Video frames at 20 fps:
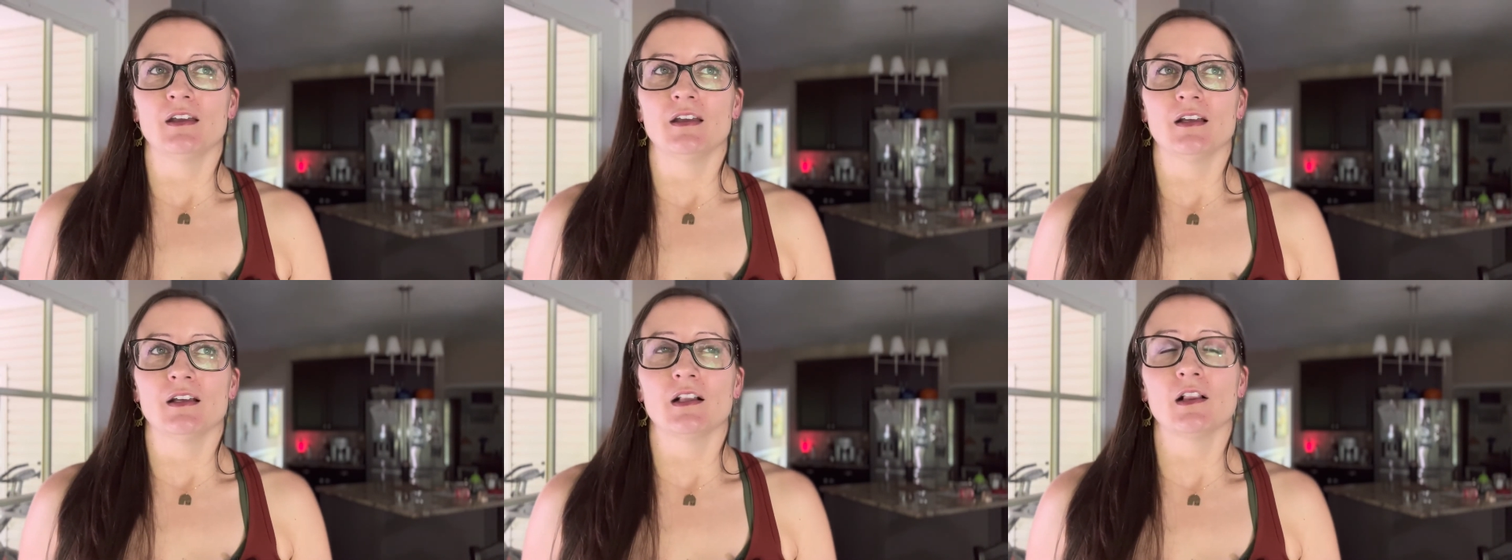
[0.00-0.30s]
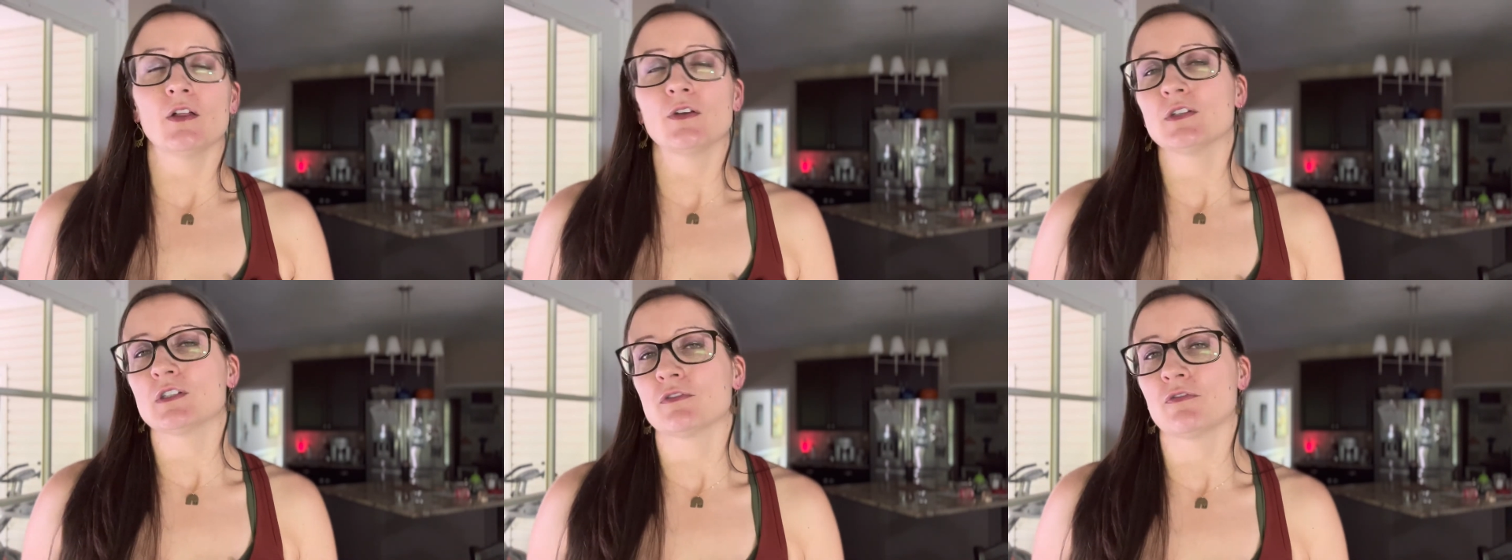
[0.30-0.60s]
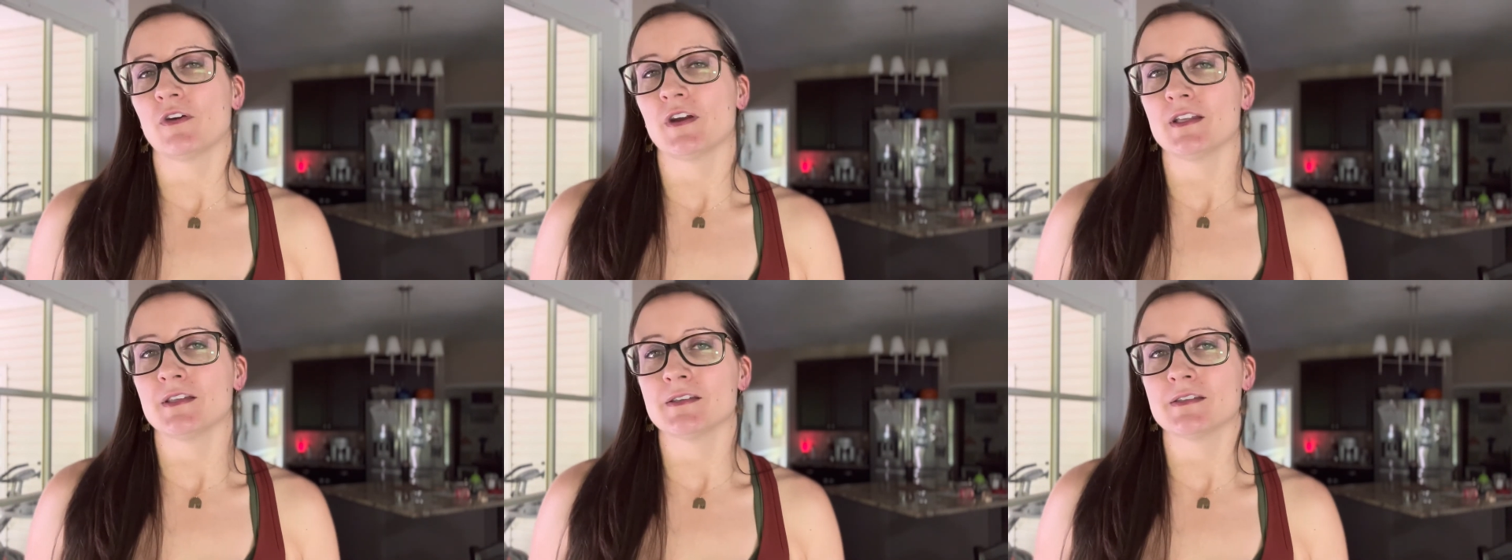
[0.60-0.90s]
close
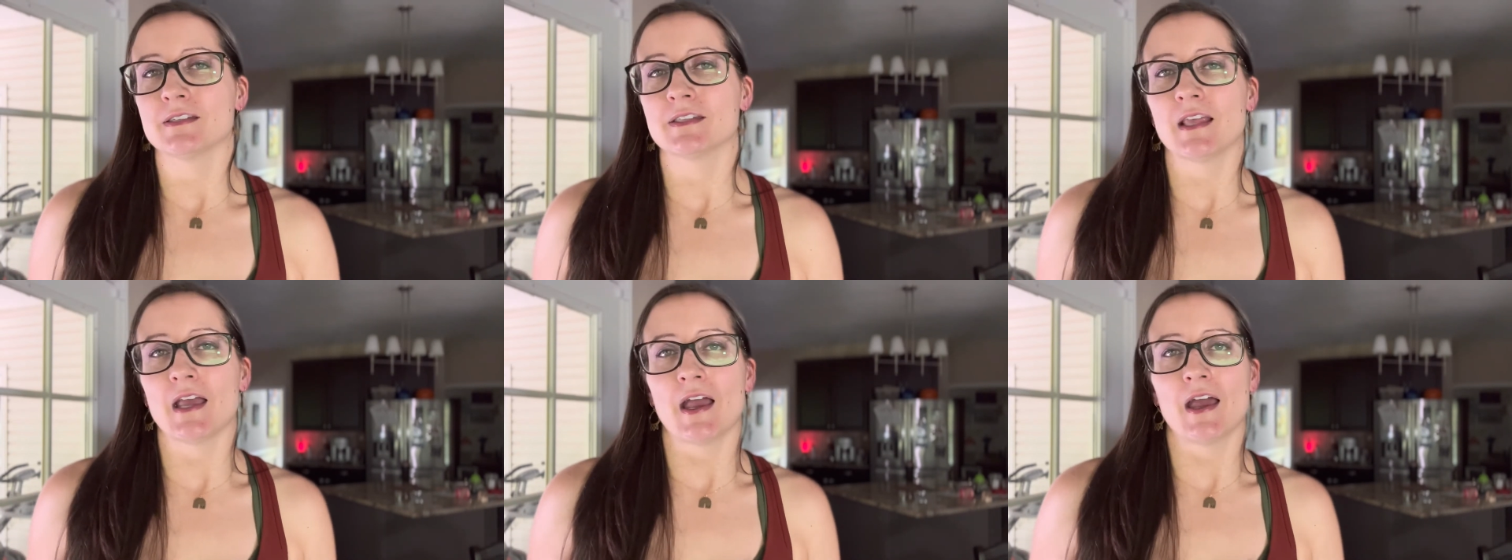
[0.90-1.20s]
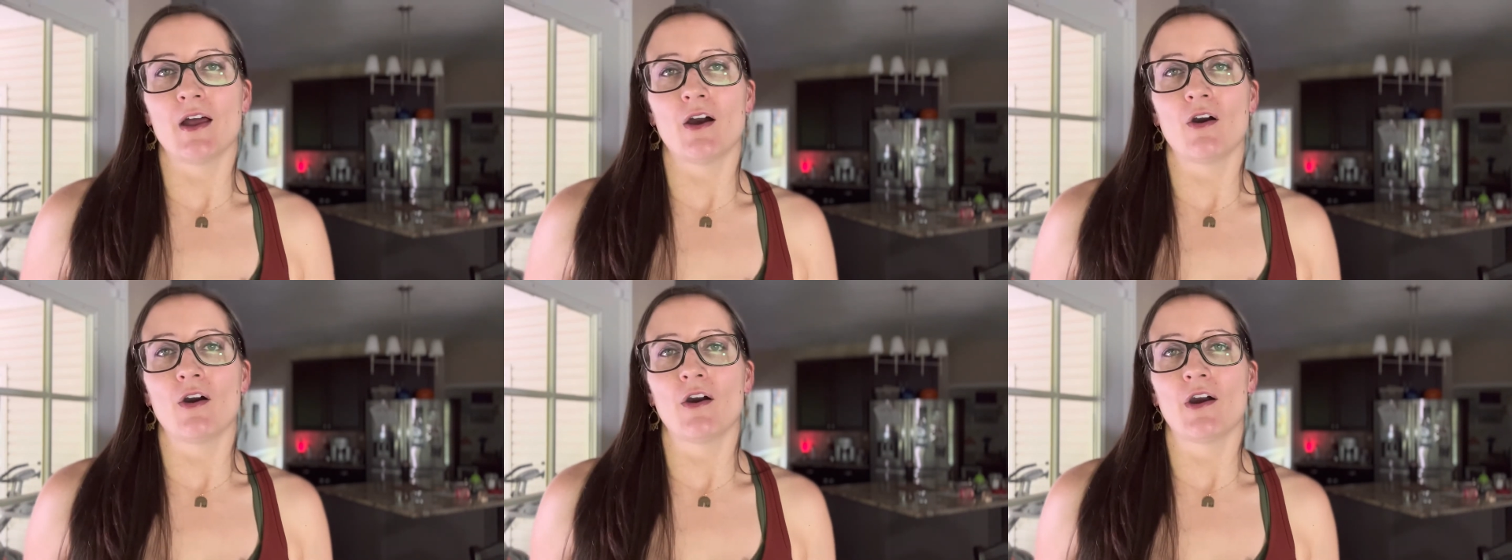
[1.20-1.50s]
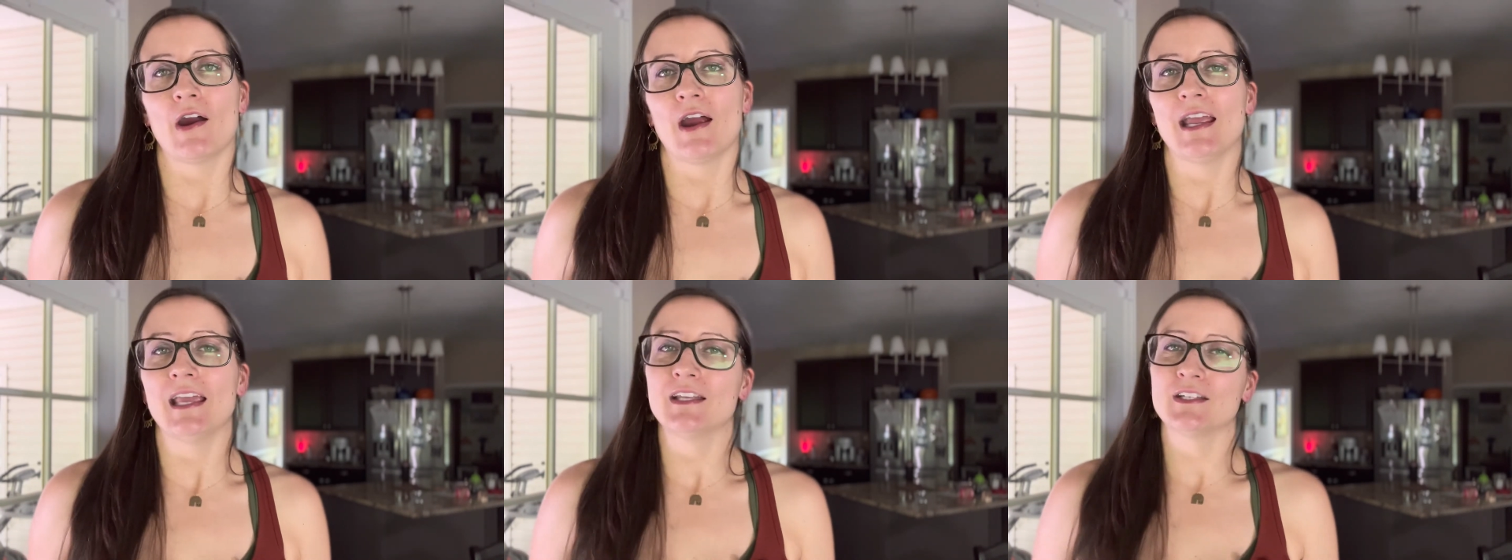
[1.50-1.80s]
friends that
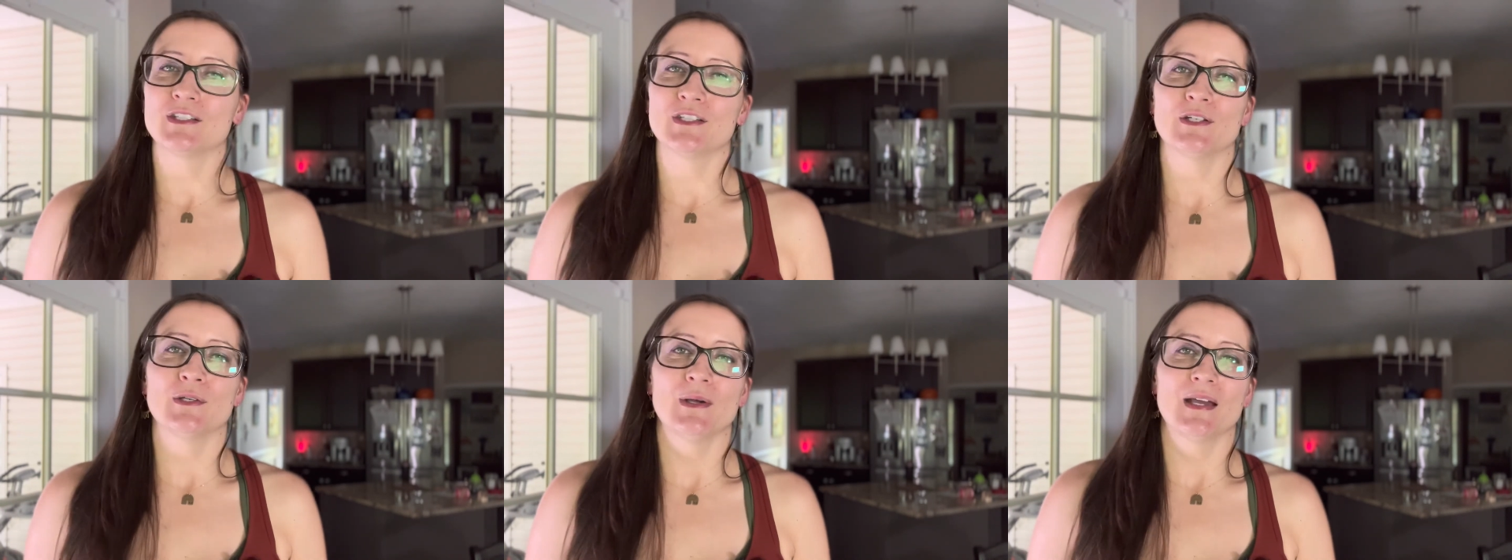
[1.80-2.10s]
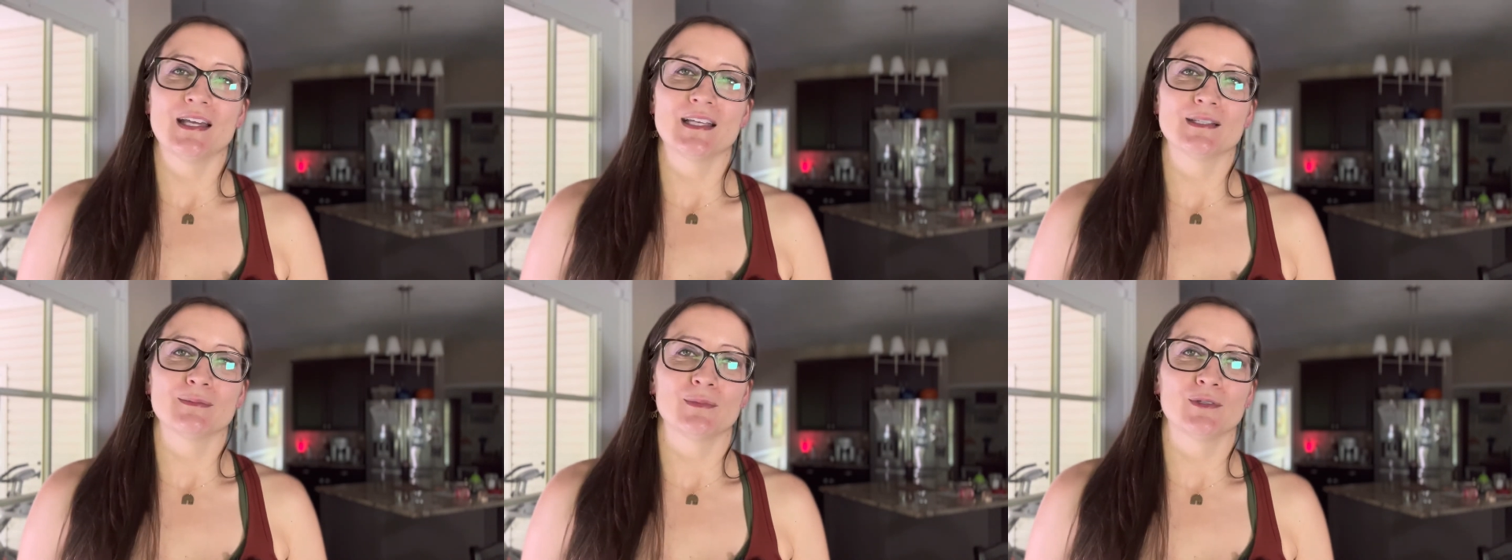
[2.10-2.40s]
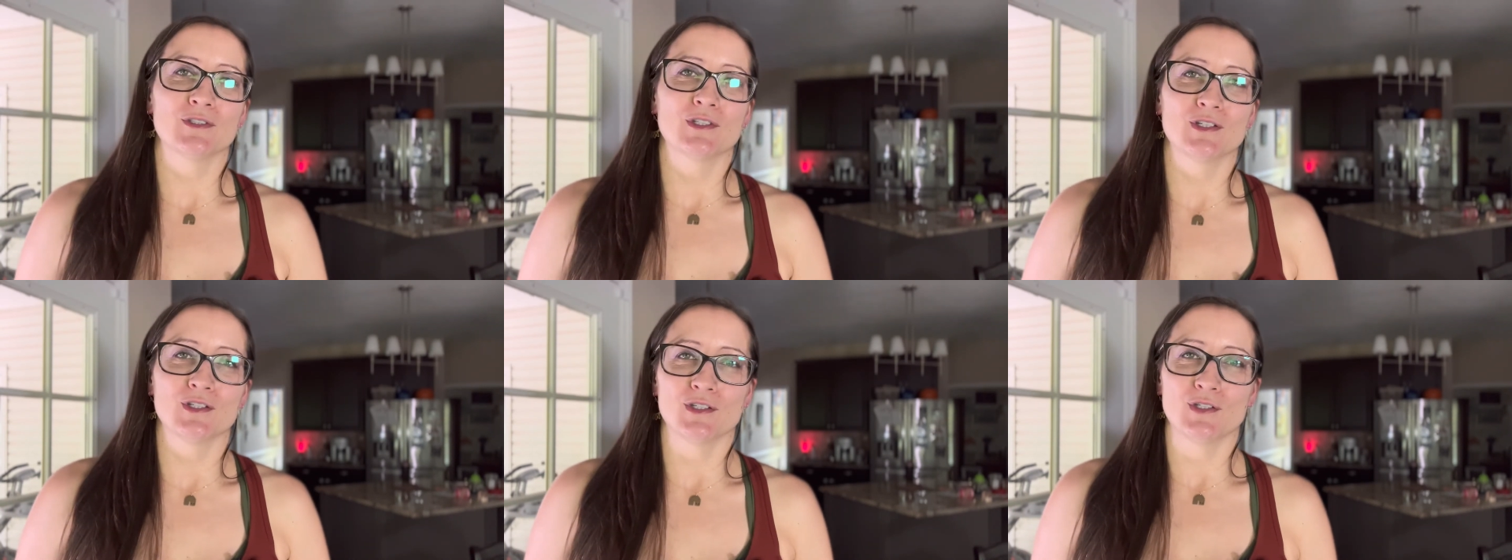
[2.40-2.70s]
are into it as
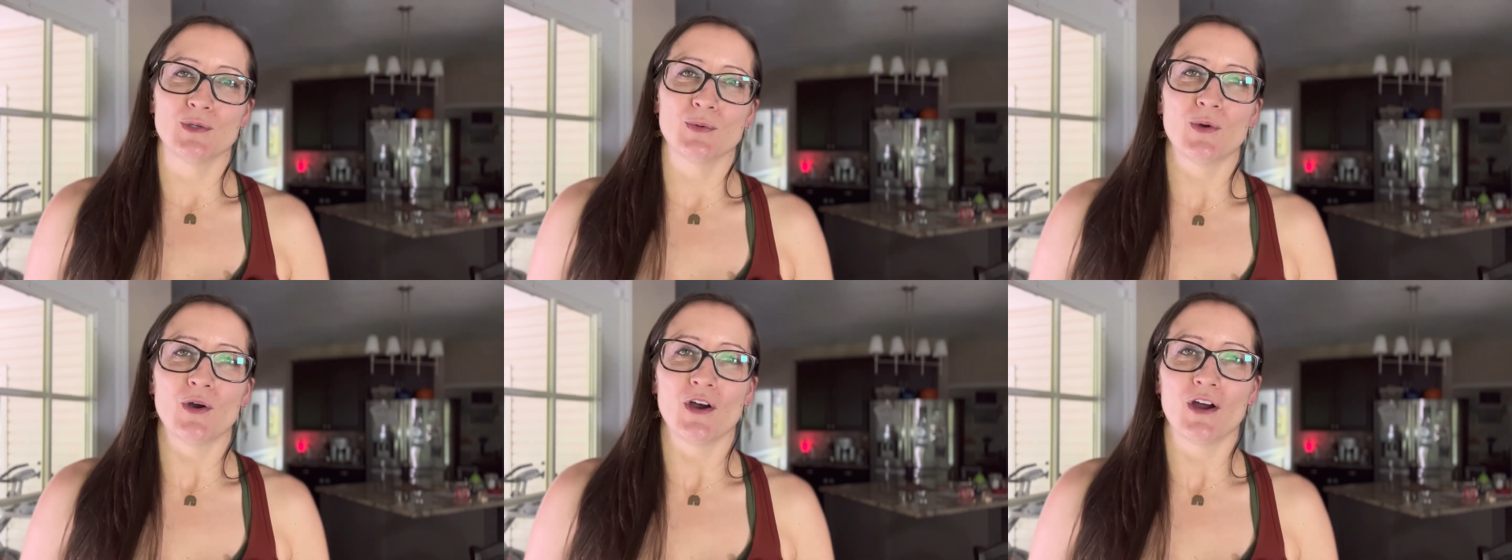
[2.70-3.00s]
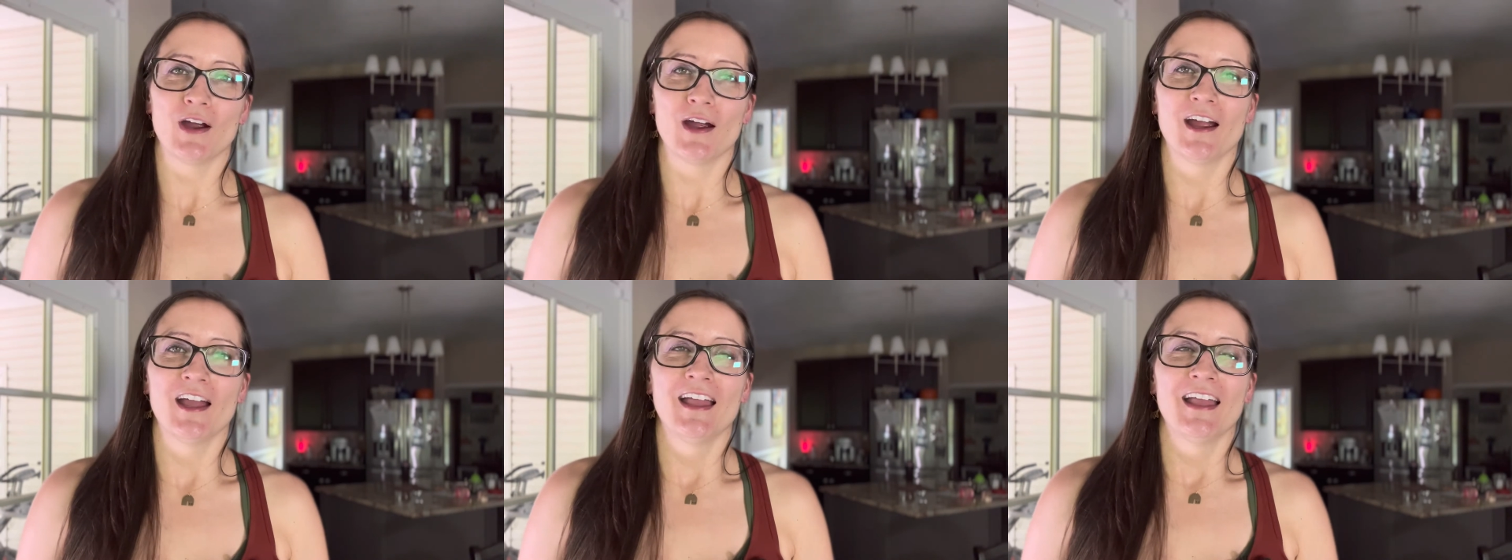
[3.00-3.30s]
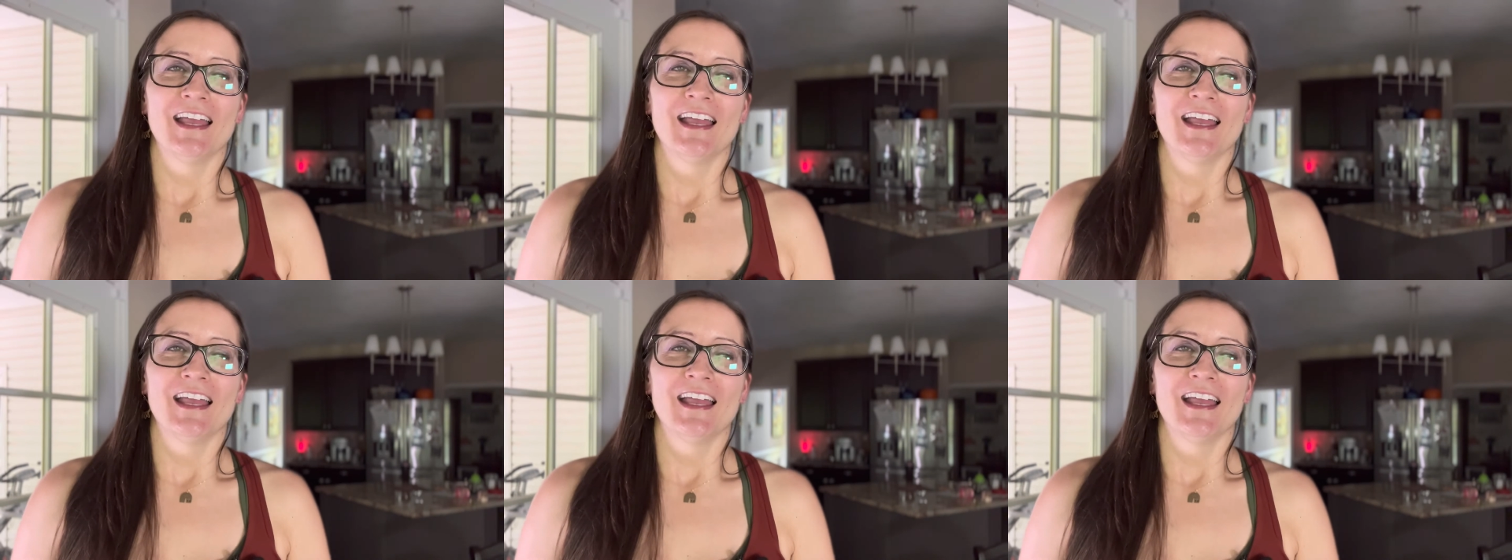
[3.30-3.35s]
much as you are.